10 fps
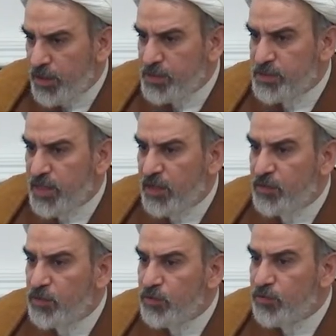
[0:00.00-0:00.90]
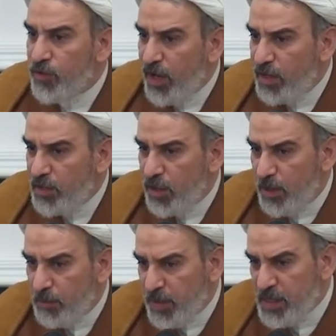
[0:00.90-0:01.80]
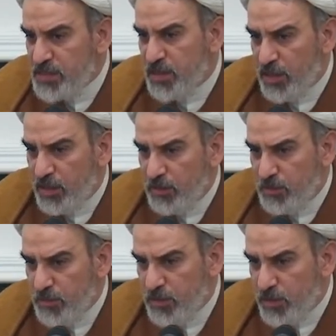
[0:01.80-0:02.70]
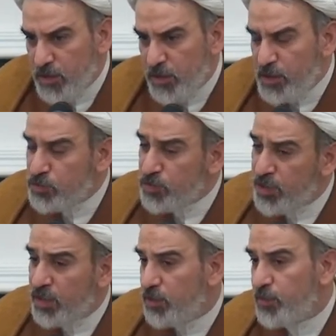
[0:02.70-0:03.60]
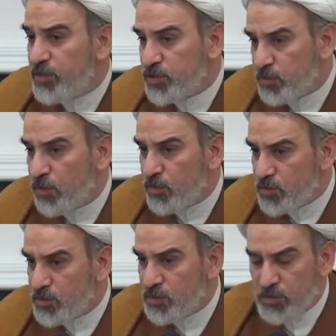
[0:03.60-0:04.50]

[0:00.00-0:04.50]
is that you find amazing esoteric principles.